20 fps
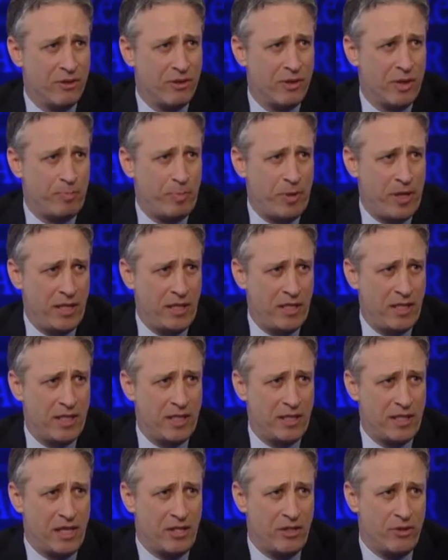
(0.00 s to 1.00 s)
opinion,
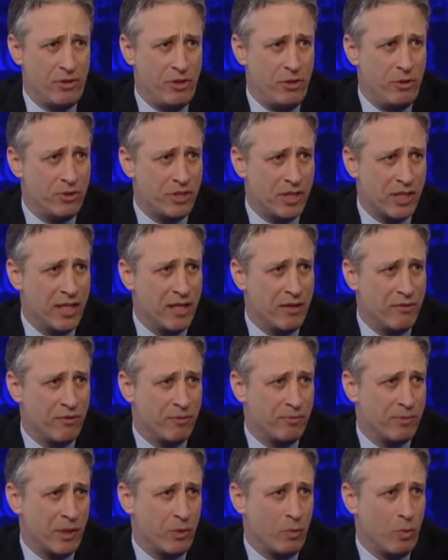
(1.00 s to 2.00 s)
and then your news again from
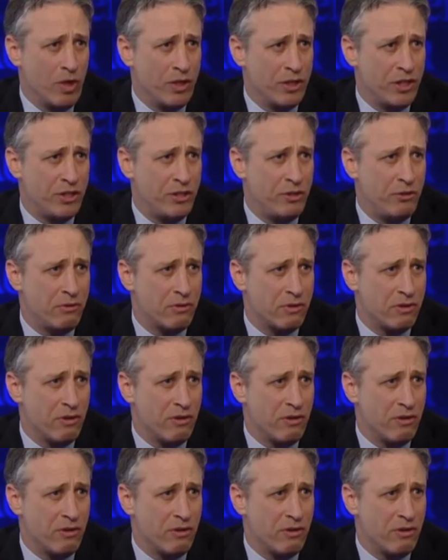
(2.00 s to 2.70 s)
like 1 to 2:30?